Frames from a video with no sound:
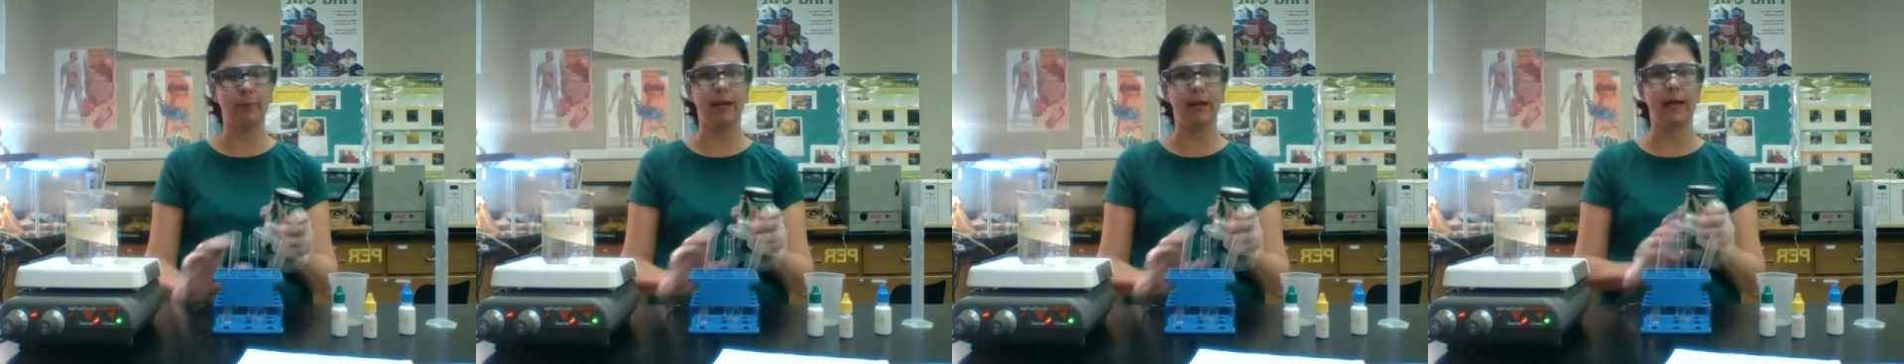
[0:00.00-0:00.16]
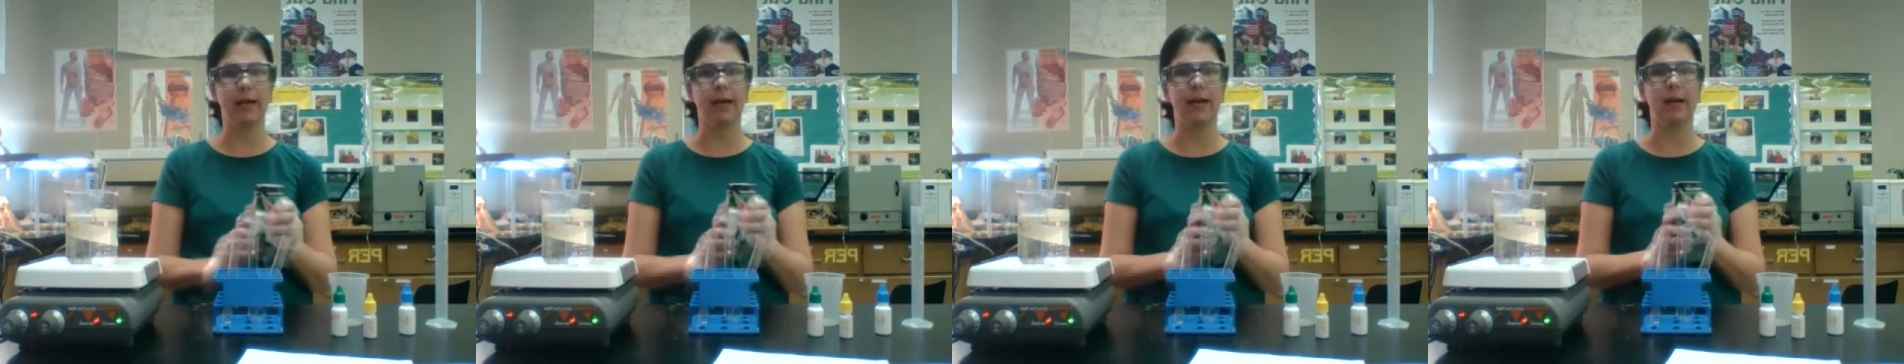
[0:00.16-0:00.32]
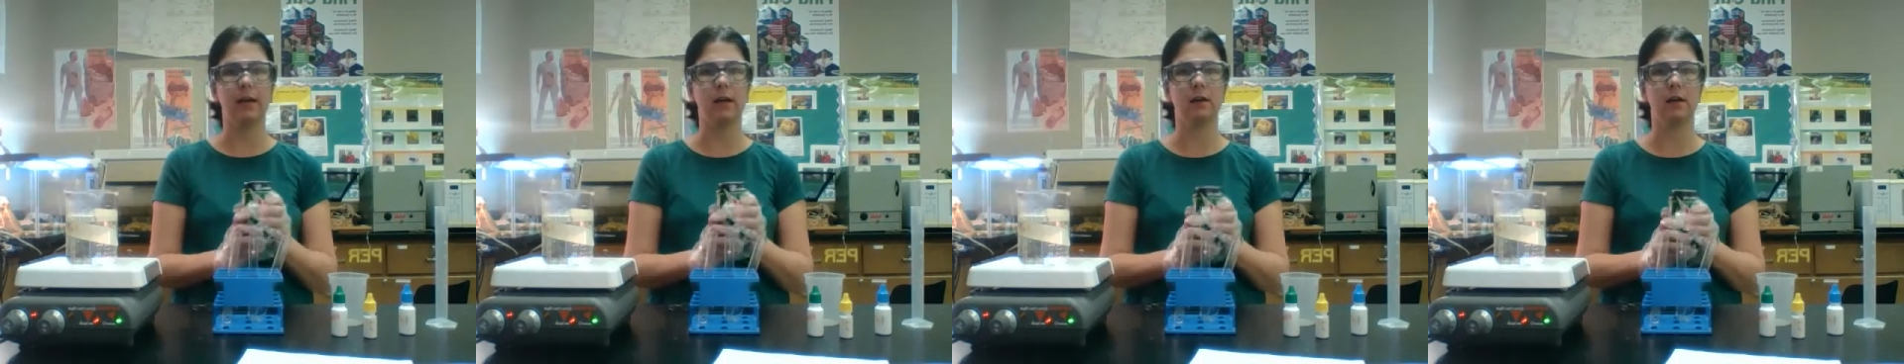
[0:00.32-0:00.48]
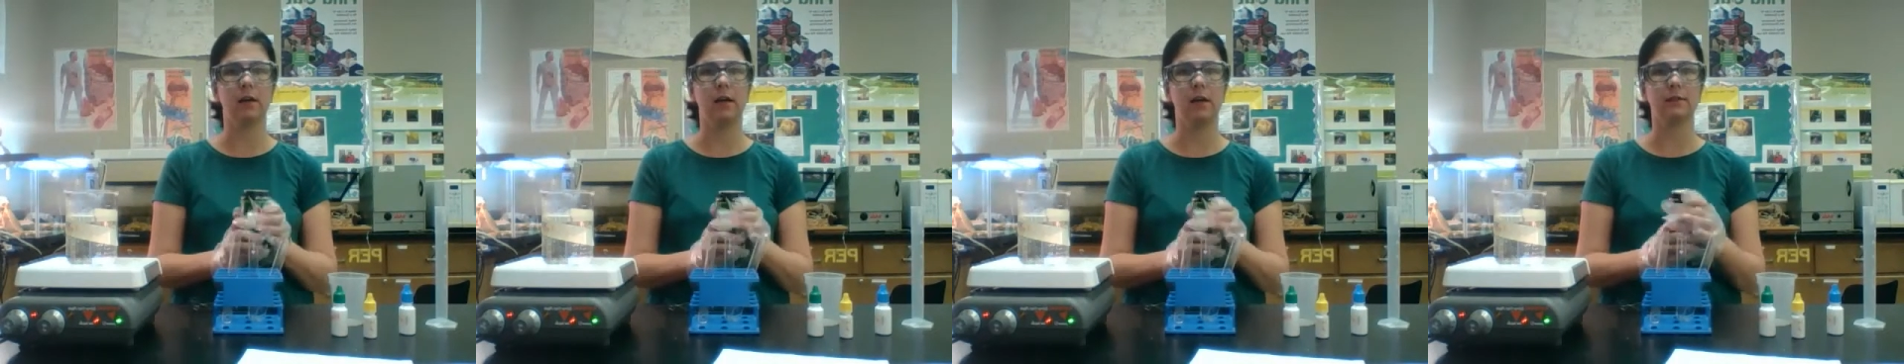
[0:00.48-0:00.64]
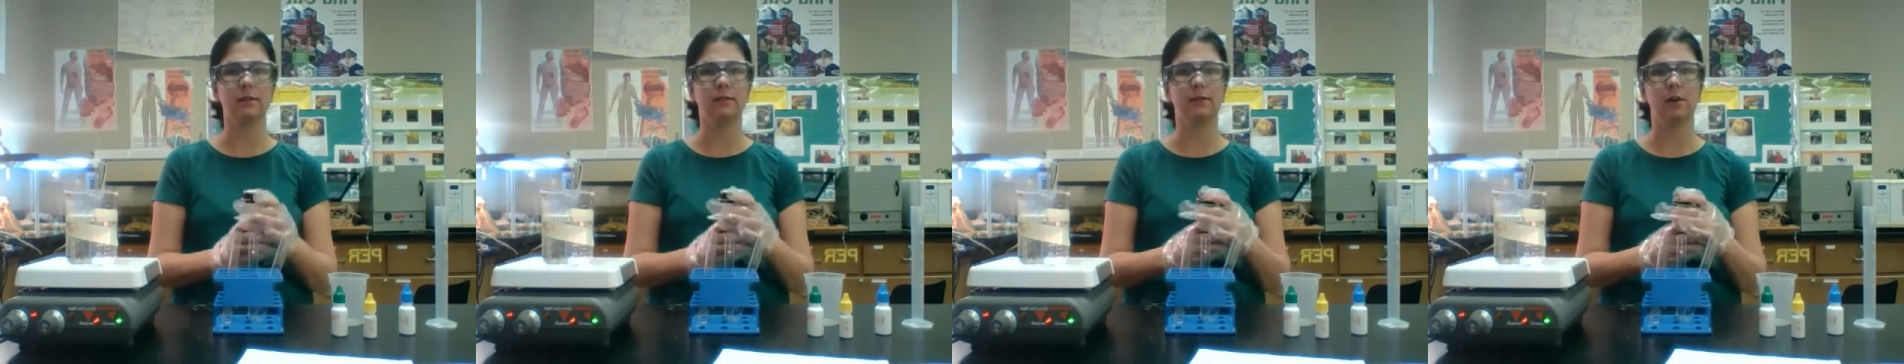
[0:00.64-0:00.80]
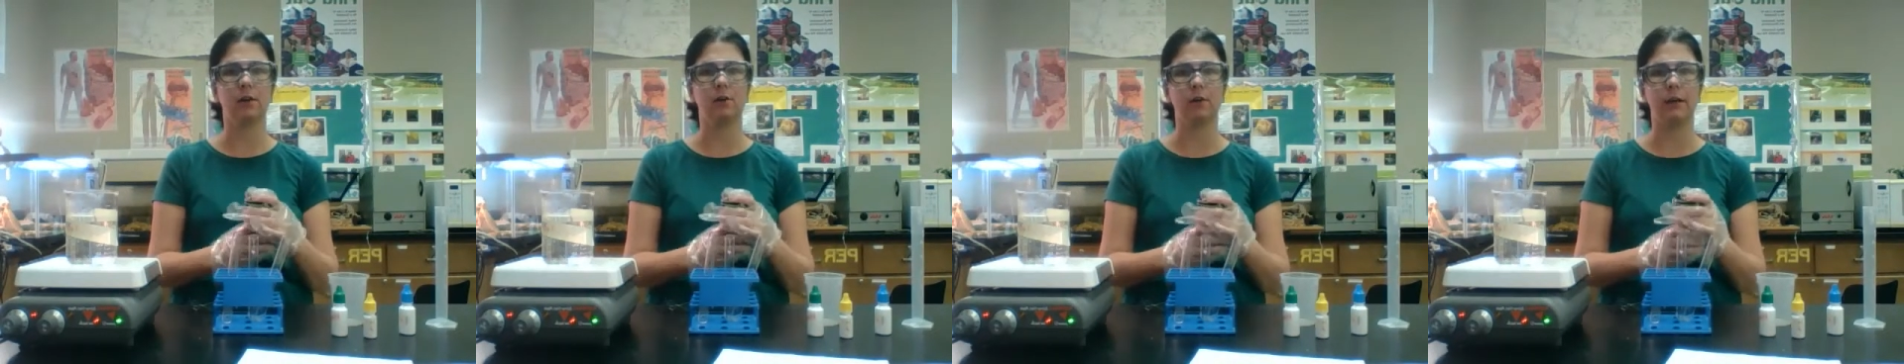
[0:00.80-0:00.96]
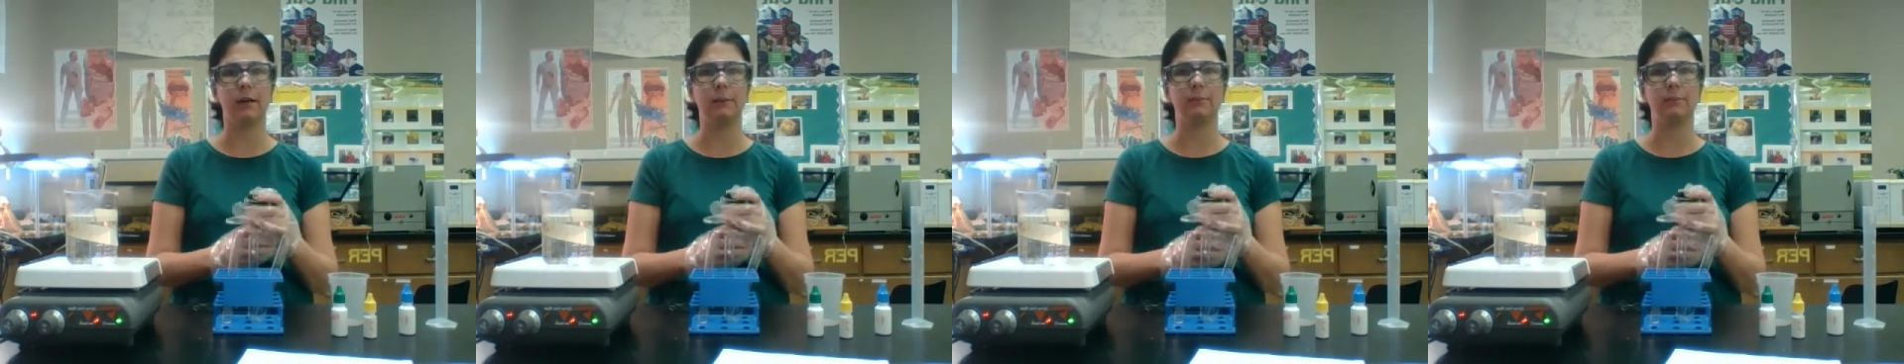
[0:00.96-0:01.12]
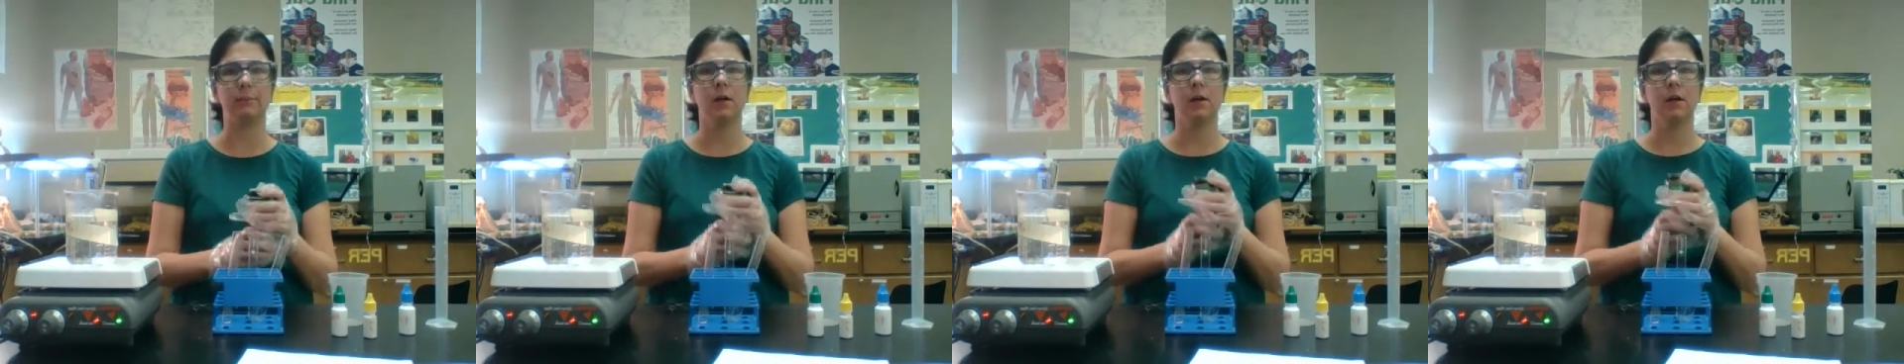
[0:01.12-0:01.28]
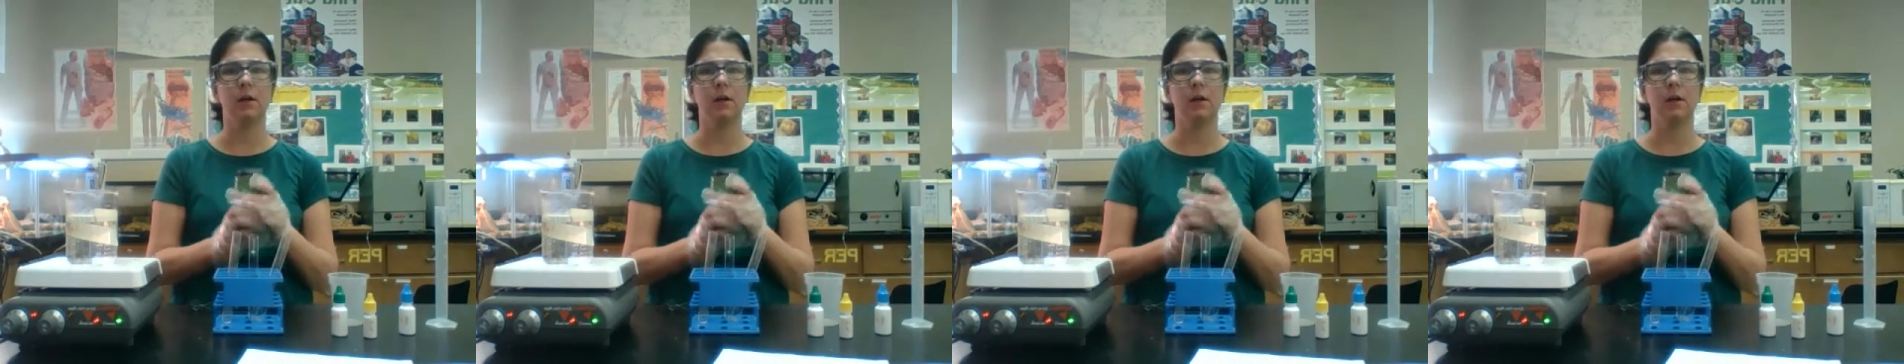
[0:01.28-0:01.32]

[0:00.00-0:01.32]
be a soda.